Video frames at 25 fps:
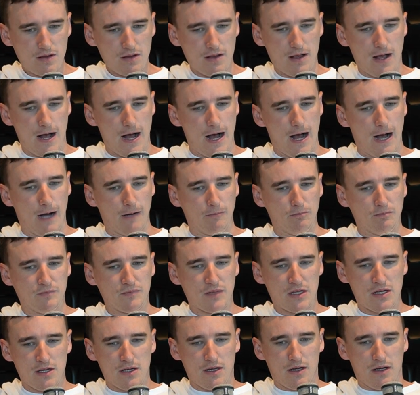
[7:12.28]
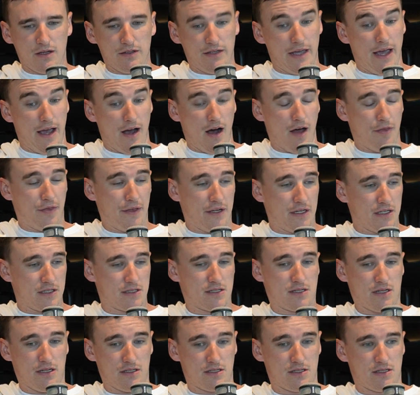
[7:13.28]
I think
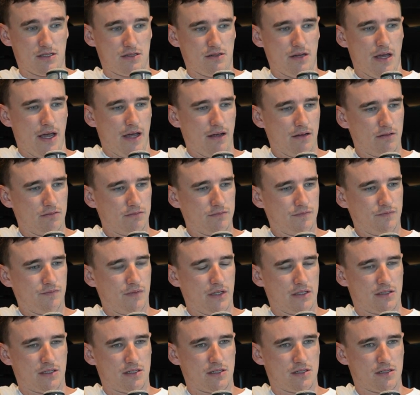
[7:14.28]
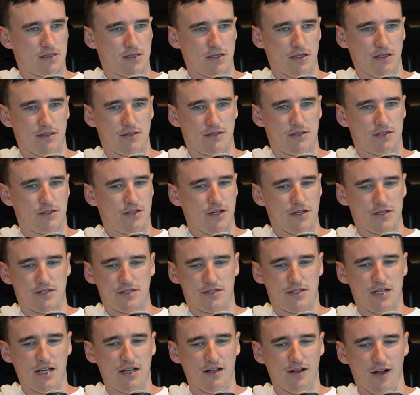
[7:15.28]
it's
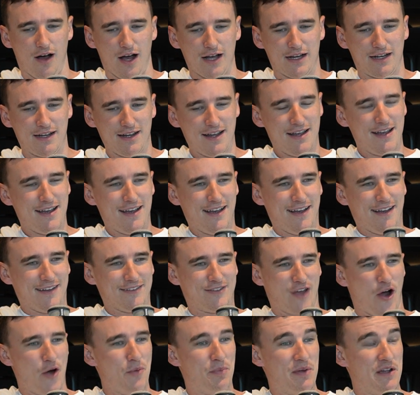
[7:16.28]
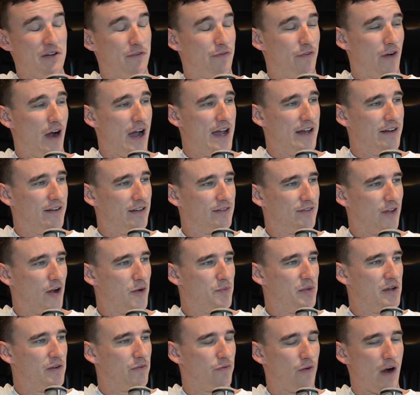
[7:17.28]
just like, don't be afraid. Don't
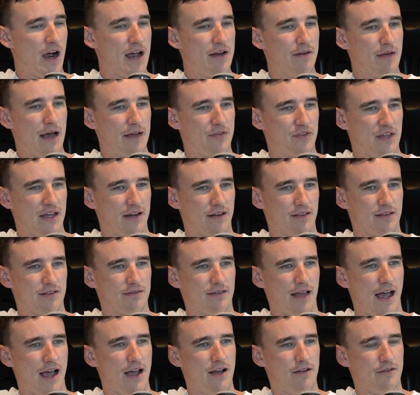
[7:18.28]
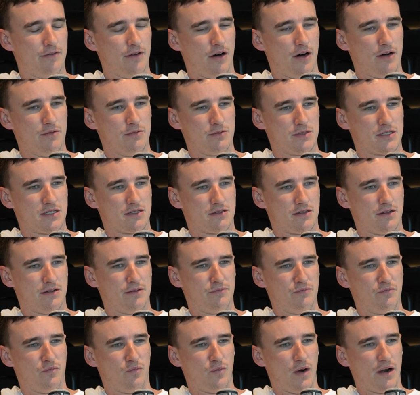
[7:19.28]
be afraid. At the end of the day, I was
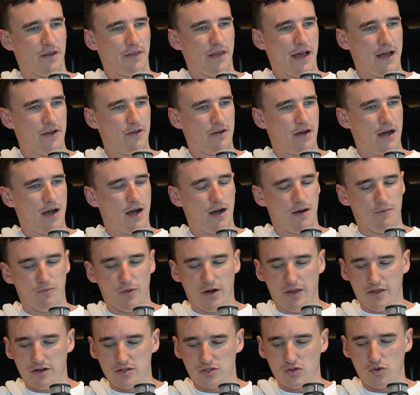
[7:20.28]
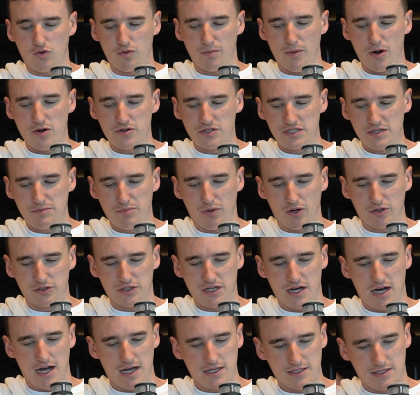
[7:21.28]
one of those Hormozy
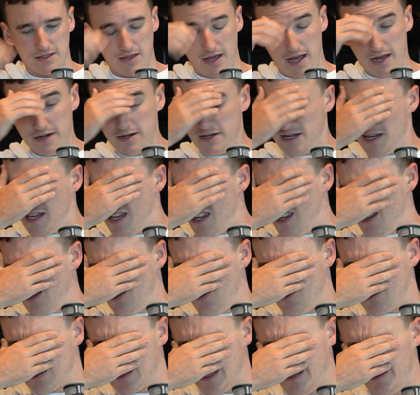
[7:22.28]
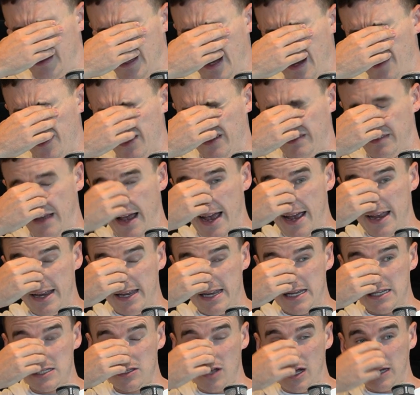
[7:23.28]
podcasts that you sent the other day.
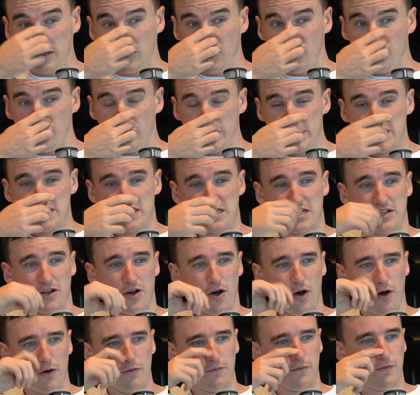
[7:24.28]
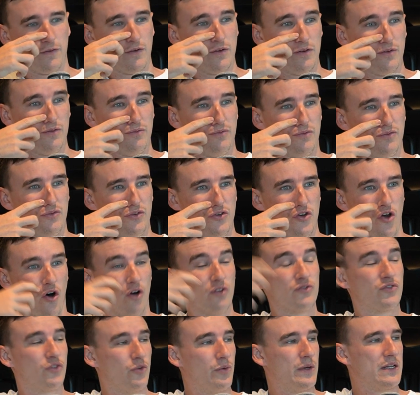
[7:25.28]
He's like, the risk of
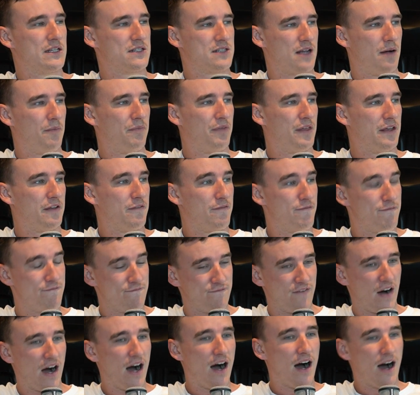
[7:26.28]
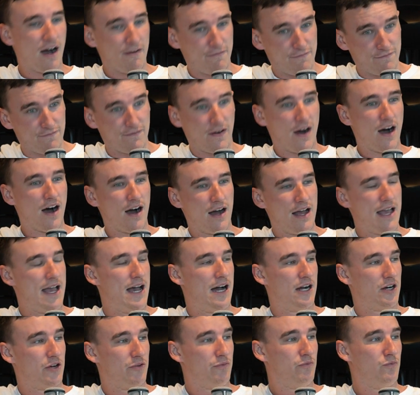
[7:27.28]
not doing something far
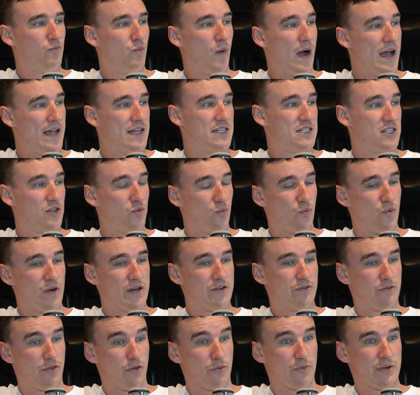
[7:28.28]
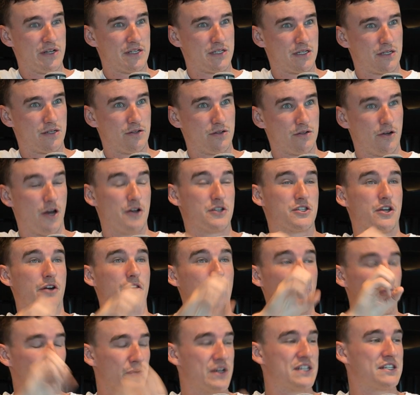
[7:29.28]
outweighs the risk. No, sorry,
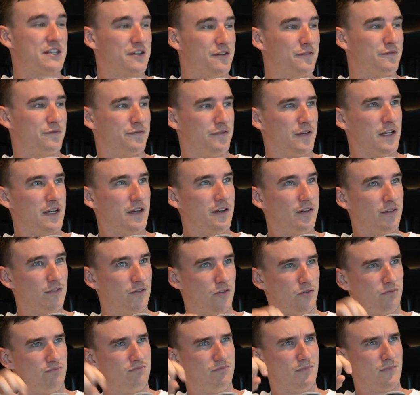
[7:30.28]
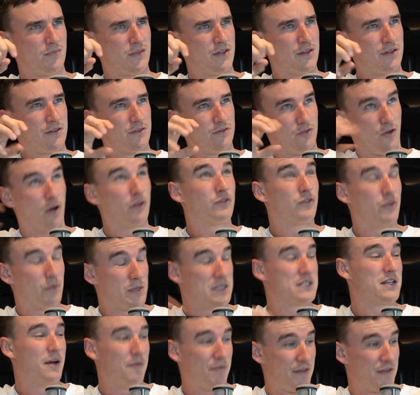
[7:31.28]
the risk of not doing
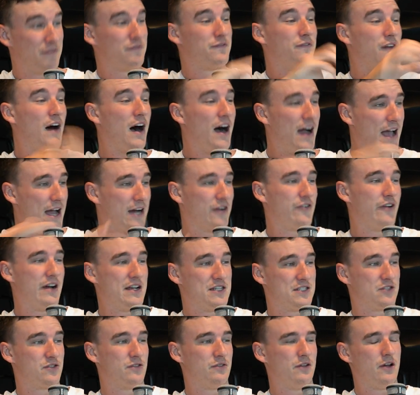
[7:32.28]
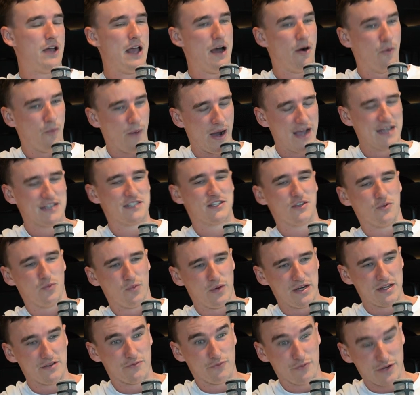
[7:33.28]
something far outweighs
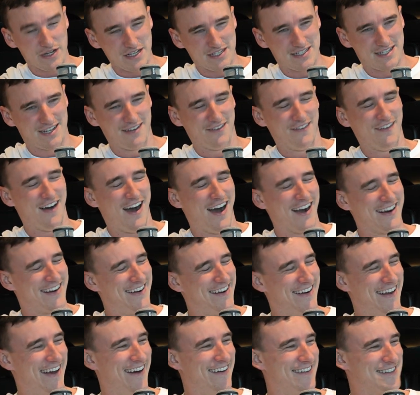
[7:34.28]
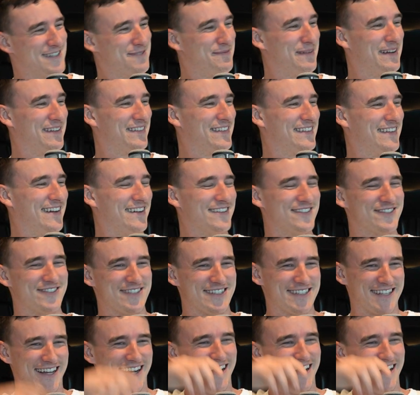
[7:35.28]
the risk. Fucking hell, there's a bit of a tongue twister.